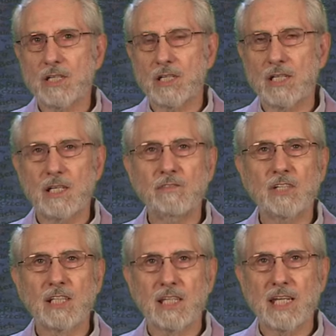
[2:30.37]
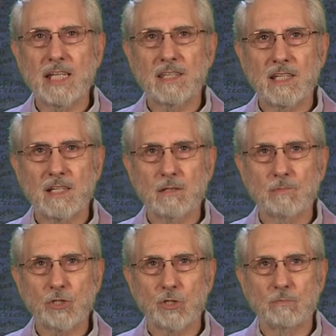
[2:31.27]
to even lead
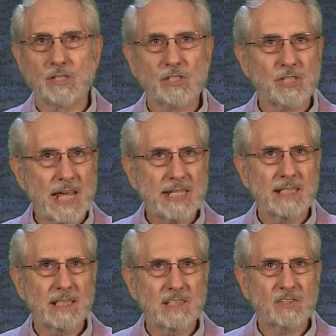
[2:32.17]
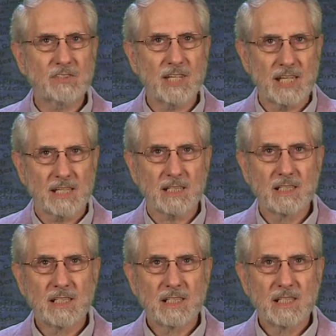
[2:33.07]
them to mistakenly think
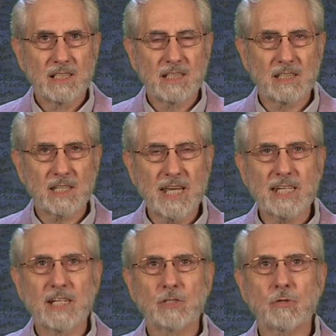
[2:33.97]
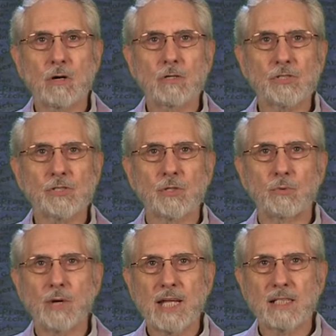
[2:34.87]
that they can cross the
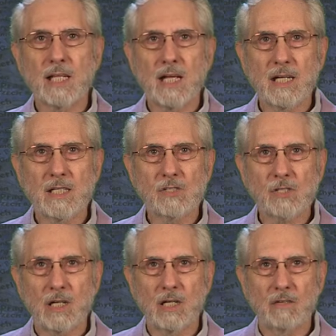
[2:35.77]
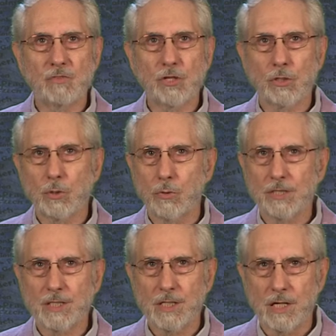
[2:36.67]
red lines of the
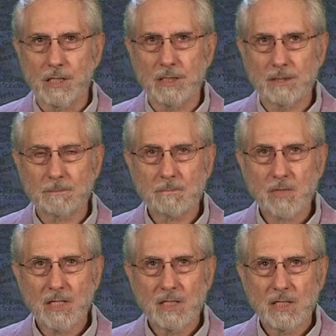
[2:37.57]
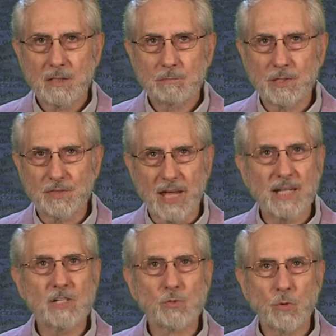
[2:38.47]
Lord God. But
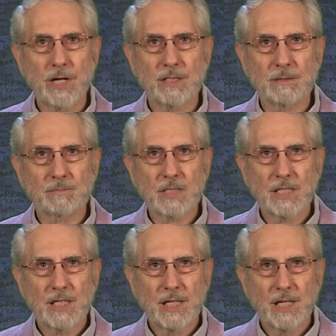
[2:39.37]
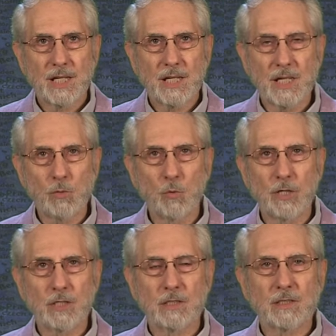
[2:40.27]
that is where He
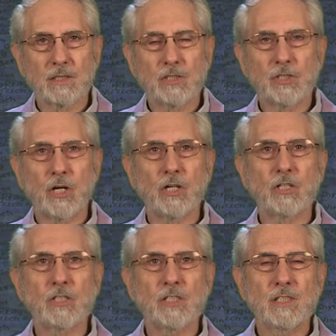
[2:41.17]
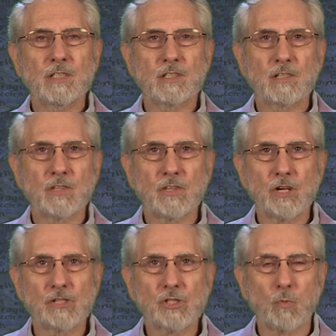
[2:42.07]
will turn
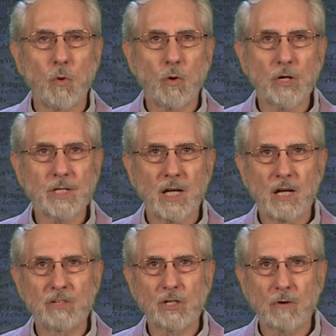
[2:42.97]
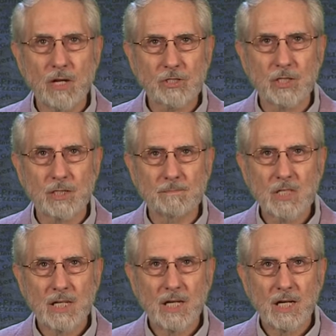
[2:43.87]
their sword of aggression
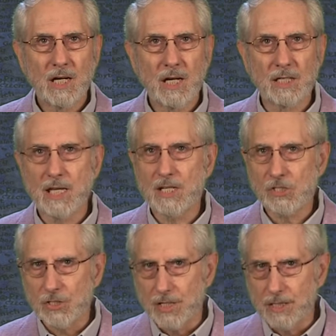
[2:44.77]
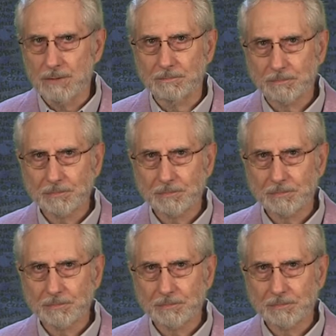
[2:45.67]
against them